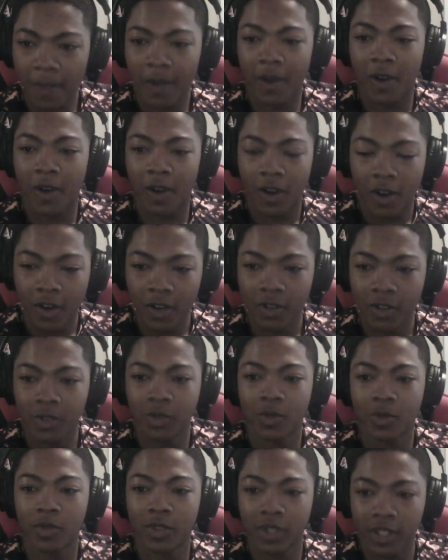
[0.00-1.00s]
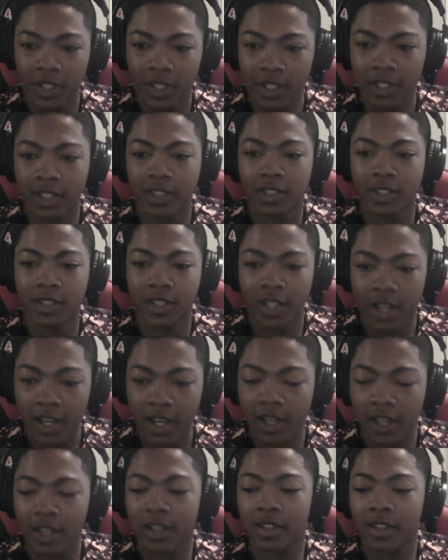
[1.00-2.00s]
All you niggas
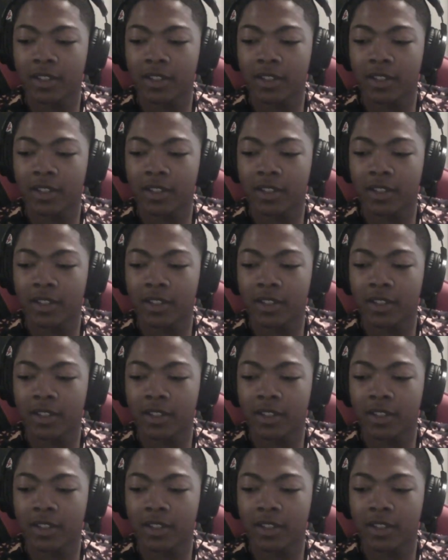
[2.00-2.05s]
die.